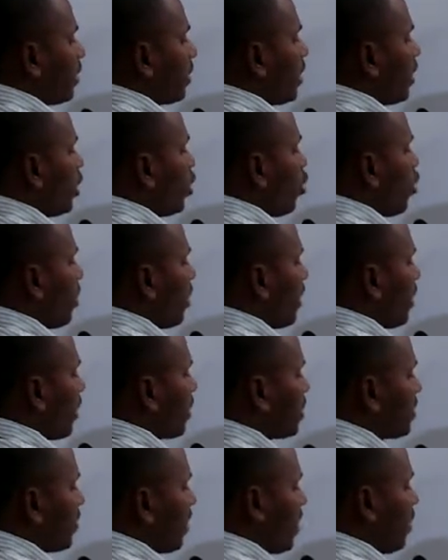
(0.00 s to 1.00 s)
The denominator
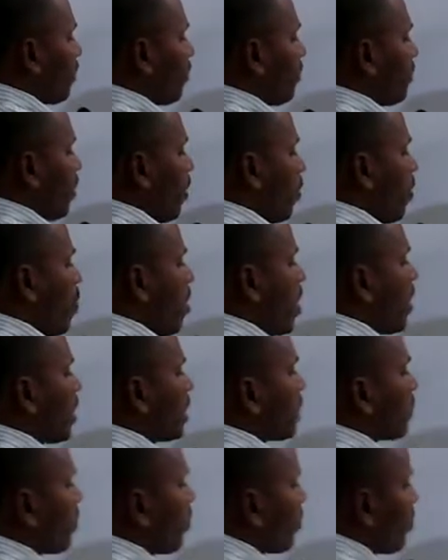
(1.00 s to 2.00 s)
is same,
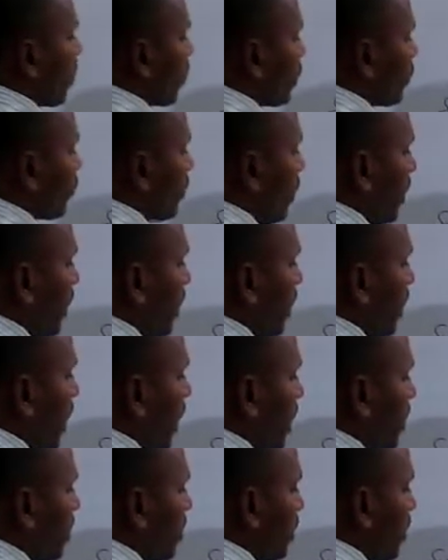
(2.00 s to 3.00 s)
minus 1 plus 1 will get
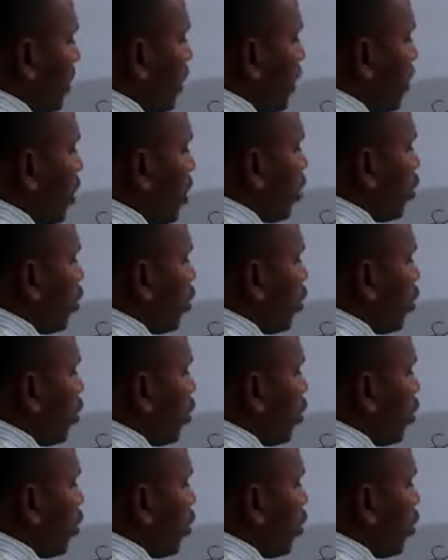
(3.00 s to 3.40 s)
cancelled,